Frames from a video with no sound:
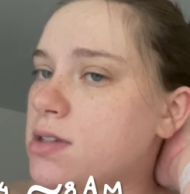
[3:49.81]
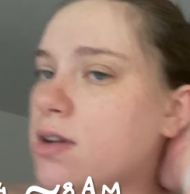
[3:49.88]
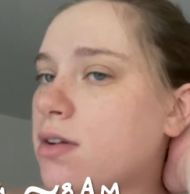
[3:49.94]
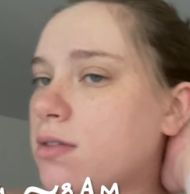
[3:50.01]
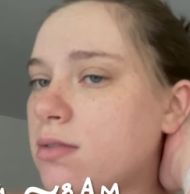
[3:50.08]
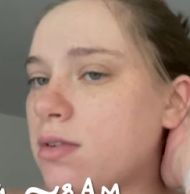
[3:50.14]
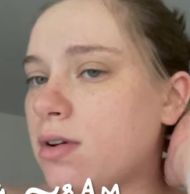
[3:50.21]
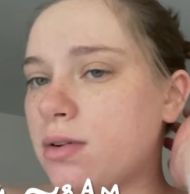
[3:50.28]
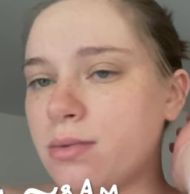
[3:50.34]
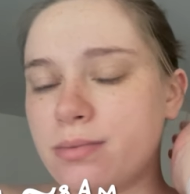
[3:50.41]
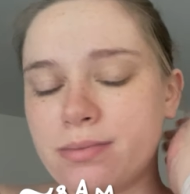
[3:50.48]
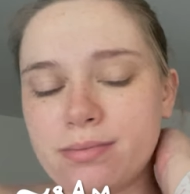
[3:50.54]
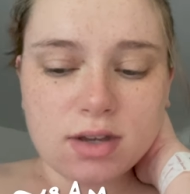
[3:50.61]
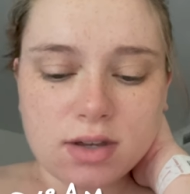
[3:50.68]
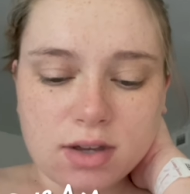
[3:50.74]
I don't know
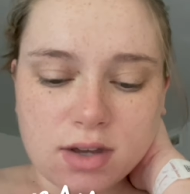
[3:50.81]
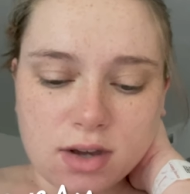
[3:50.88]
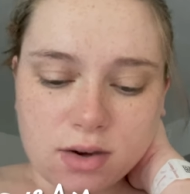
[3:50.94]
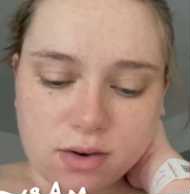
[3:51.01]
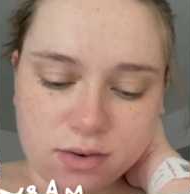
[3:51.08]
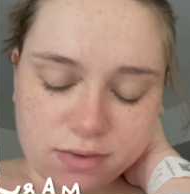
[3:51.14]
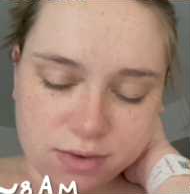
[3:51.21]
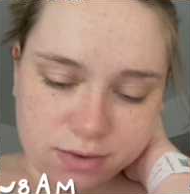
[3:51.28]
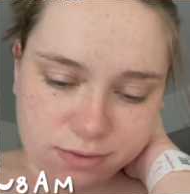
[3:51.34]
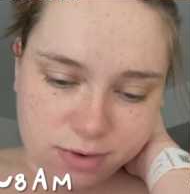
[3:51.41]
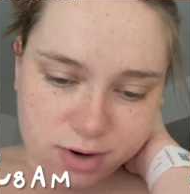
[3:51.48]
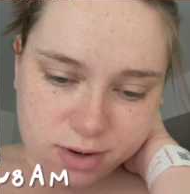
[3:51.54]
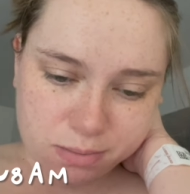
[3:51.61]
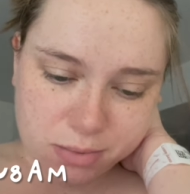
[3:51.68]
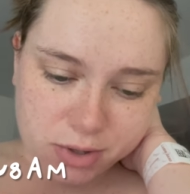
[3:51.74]
however
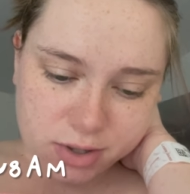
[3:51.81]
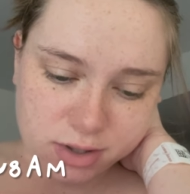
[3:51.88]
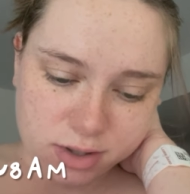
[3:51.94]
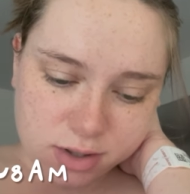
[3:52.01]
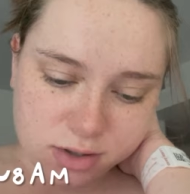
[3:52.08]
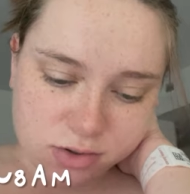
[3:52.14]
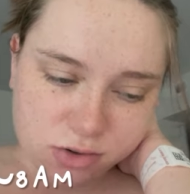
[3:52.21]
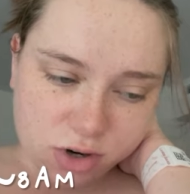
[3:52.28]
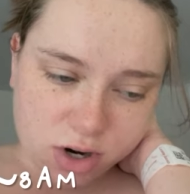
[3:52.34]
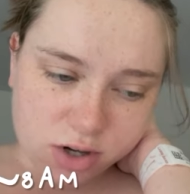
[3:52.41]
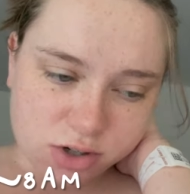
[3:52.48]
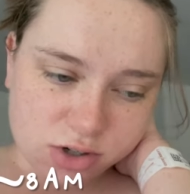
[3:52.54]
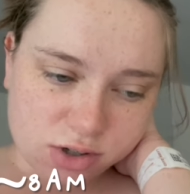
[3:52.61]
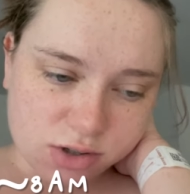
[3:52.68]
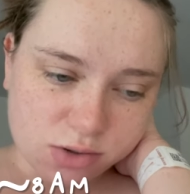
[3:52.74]
far apart the
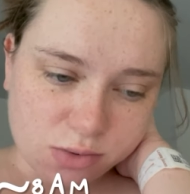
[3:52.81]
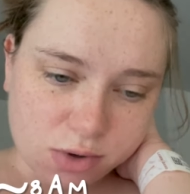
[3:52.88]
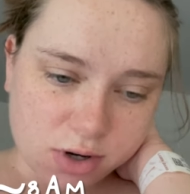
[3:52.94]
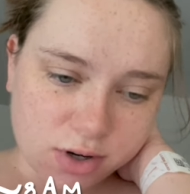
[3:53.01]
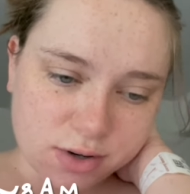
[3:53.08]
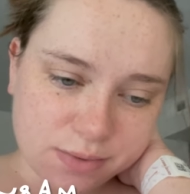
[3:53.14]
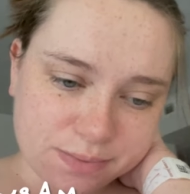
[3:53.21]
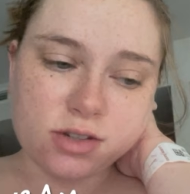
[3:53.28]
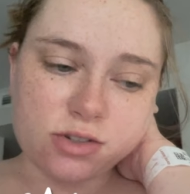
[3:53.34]
contractions were.